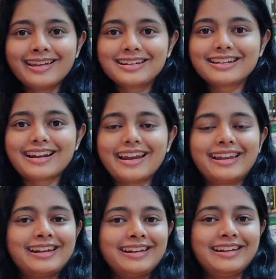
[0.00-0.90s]
I
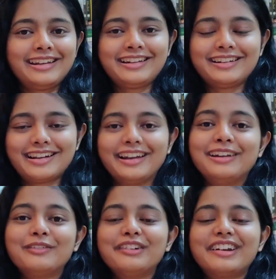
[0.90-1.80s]

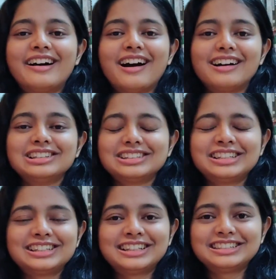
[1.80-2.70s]
cried for hours.
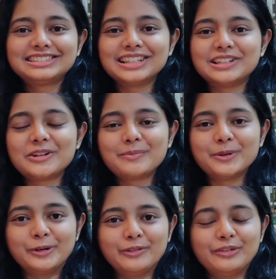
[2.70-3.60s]
It is such a
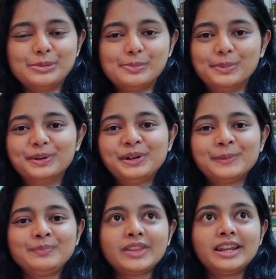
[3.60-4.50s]
beautiful book.
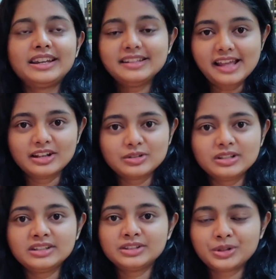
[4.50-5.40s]
It is
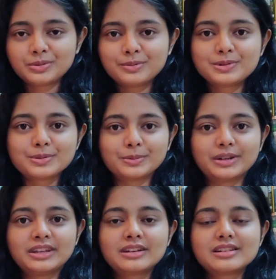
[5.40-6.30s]
actually a true
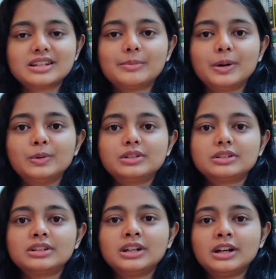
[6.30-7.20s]
story. It is about
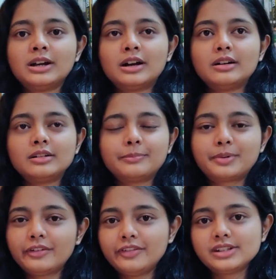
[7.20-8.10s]
a
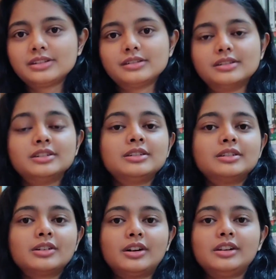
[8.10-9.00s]
professor
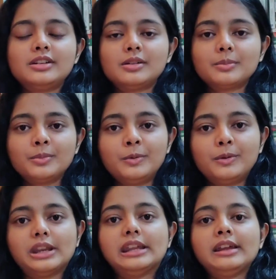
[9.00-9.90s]
called
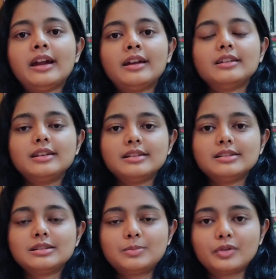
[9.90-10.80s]
Moody, and he
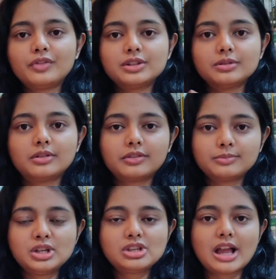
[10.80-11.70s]
is the professor of
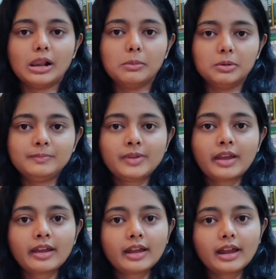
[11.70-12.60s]
Mitch Albom.
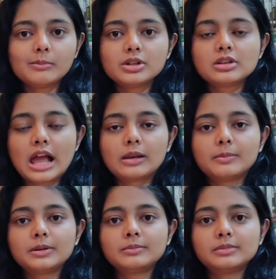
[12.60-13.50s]
And Mitch
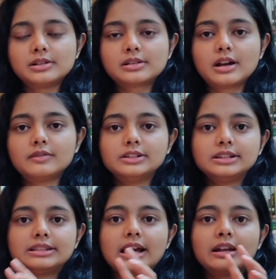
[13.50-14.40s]
Albom
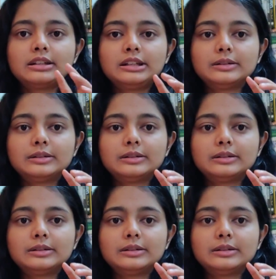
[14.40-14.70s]
discovers that